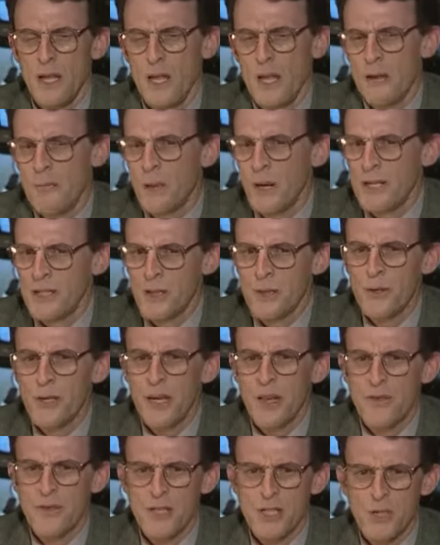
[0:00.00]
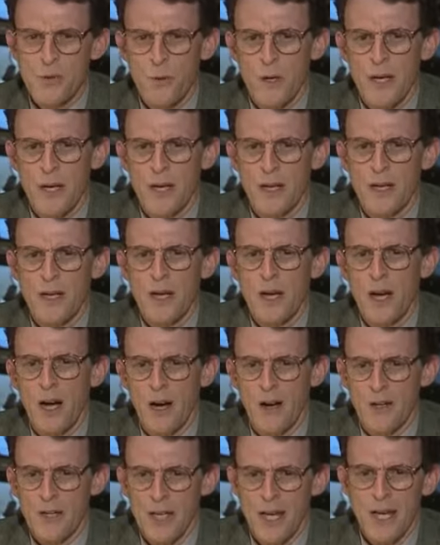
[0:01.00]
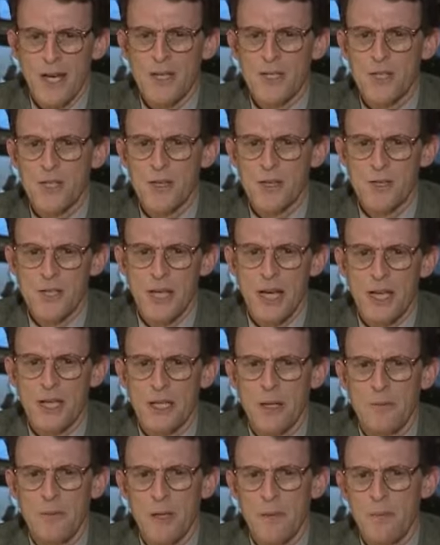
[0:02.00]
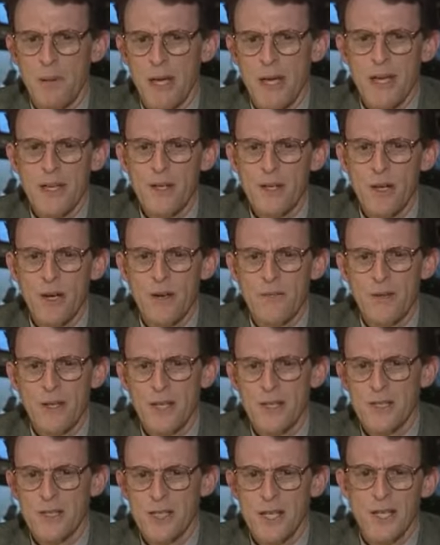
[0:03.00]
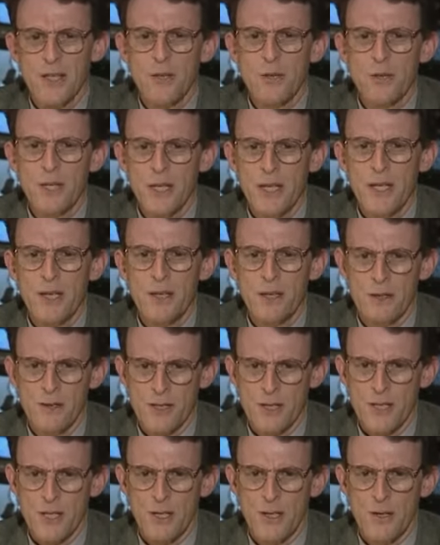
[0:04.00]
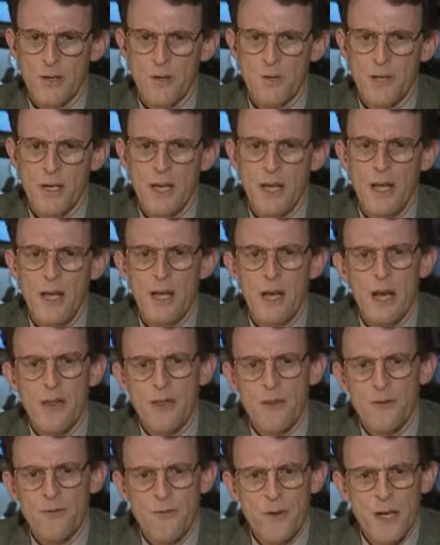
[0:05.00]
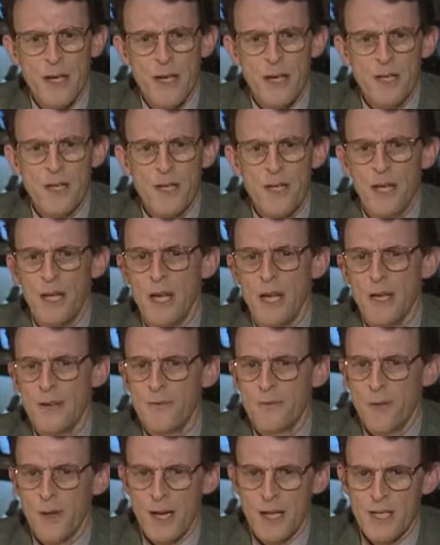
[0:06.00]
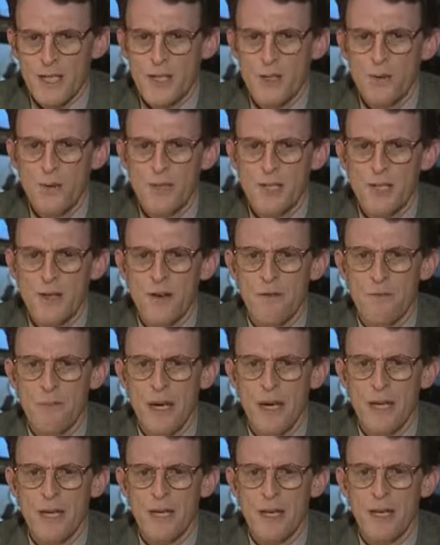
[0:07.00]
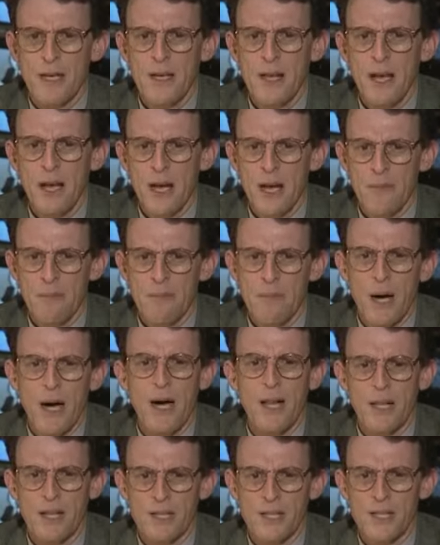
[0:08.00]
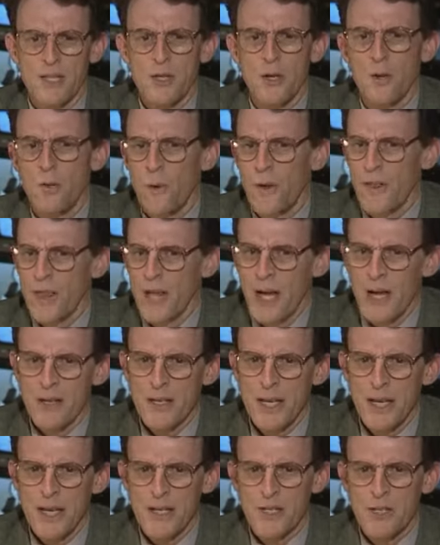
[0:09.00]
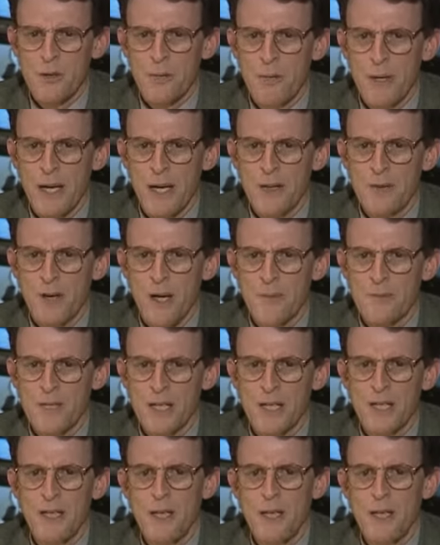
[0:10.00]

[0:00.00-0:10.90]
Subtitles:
By doing it this way, our national debt can be paid off in a single year or so, and the Fed and fractional reserve banking abolished without national bankruptcy,